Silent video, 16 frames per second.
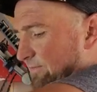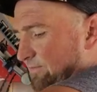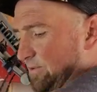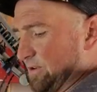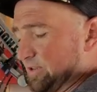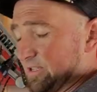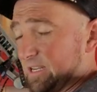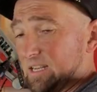
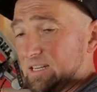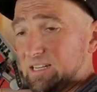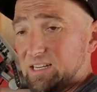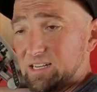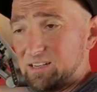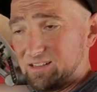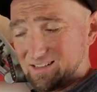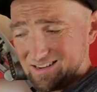first I
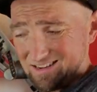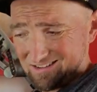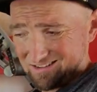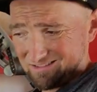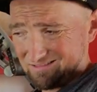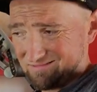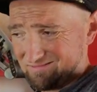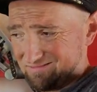did it
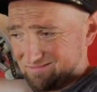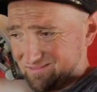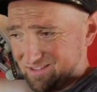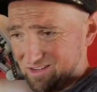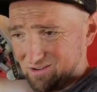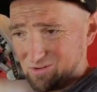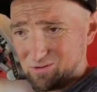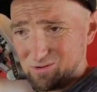like,
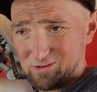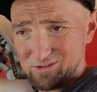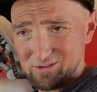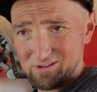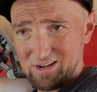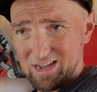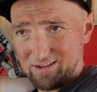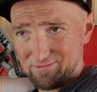you know, quarter
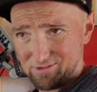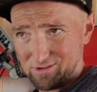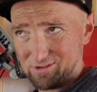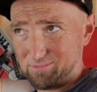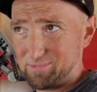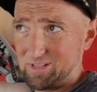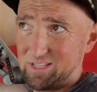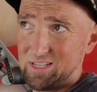turn, half
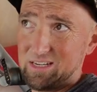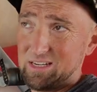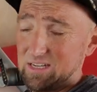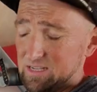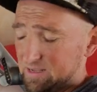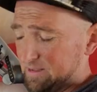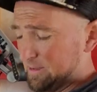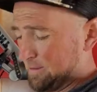turn, but
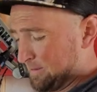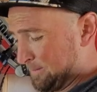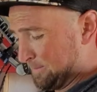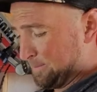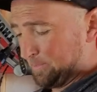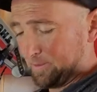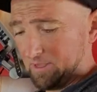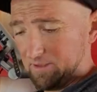then
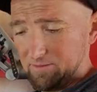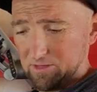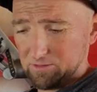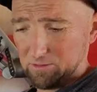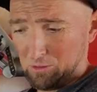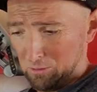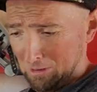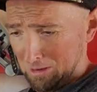give it
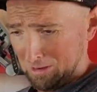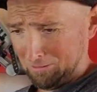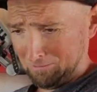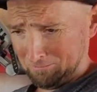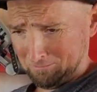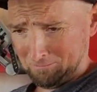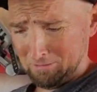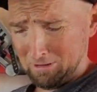its whole
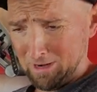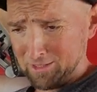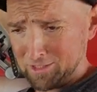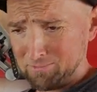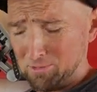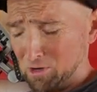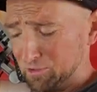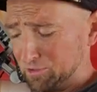
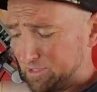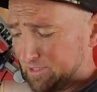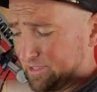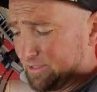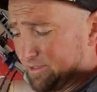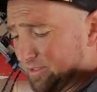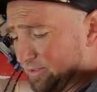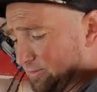range of motion
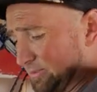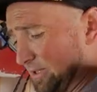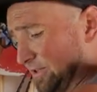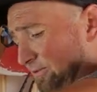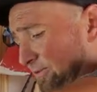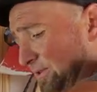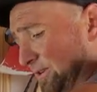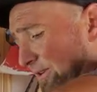until it
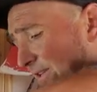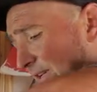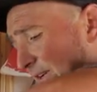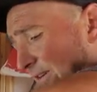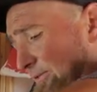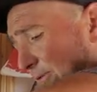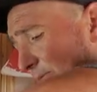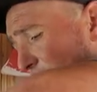spins freely
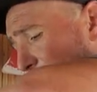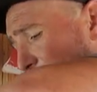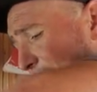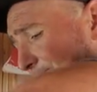everywhere.